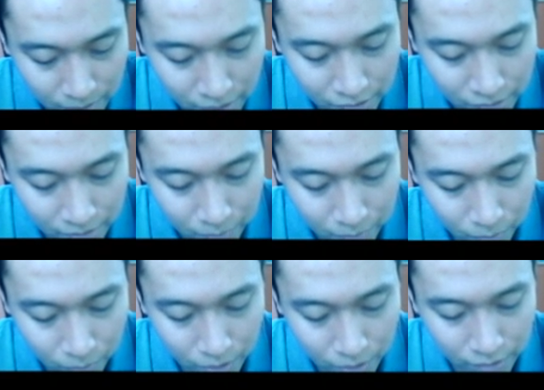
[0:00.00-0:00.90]
sum
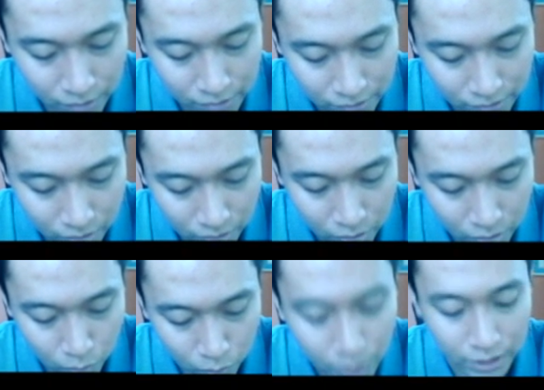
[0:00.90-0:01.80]
works or
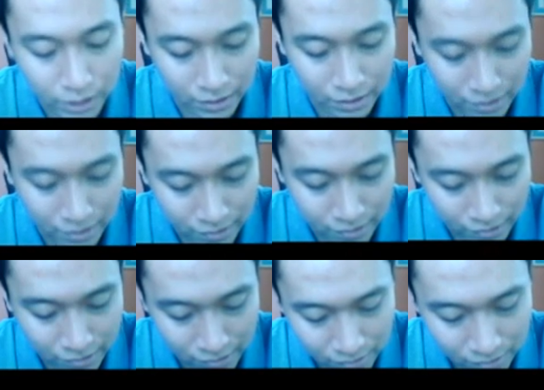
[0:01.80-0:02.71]
what it is,
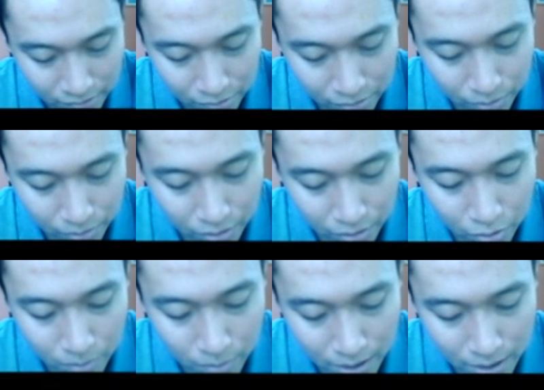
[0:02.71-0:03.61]
so we'll go
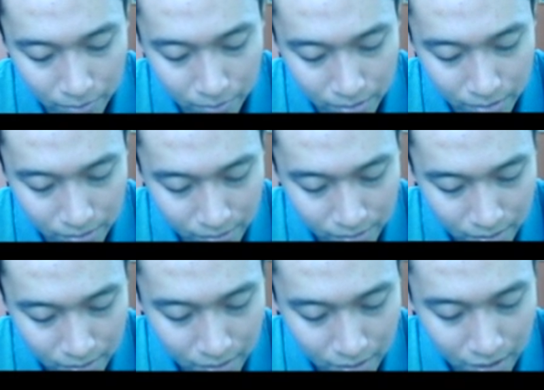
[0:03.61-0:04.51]
by with
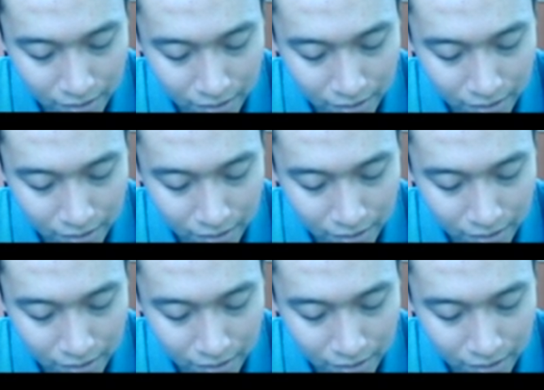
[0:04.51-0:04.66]
an